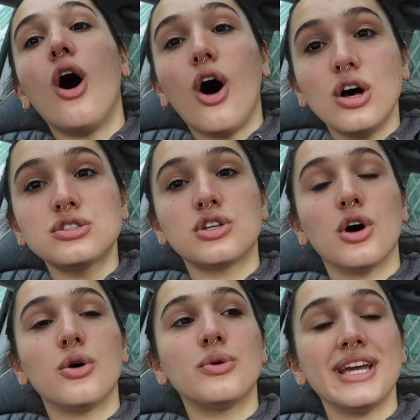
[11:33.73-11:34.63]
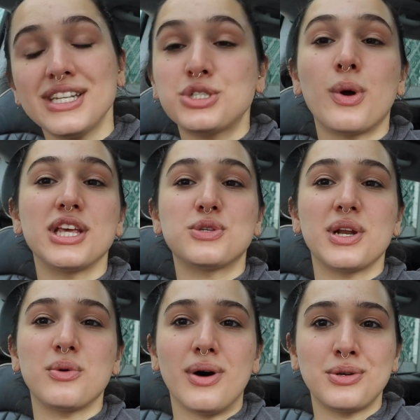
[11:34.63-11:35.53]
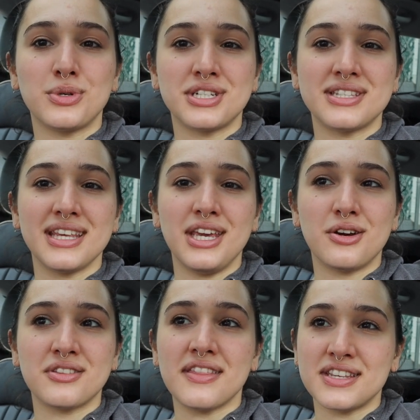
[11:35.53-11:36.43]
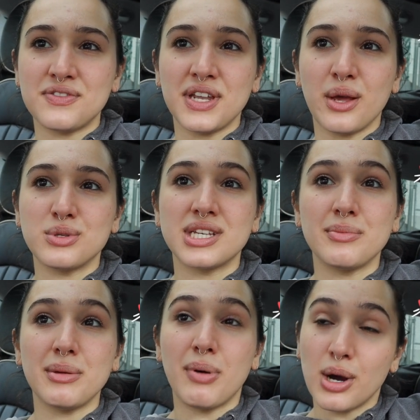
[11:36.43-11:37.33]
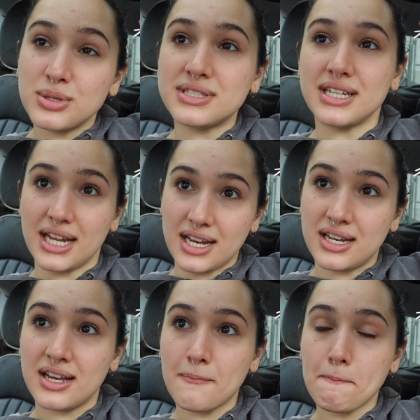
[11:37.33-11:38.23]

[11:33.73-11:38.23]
Also, in 2021, which is the year that this video is going to be posted in,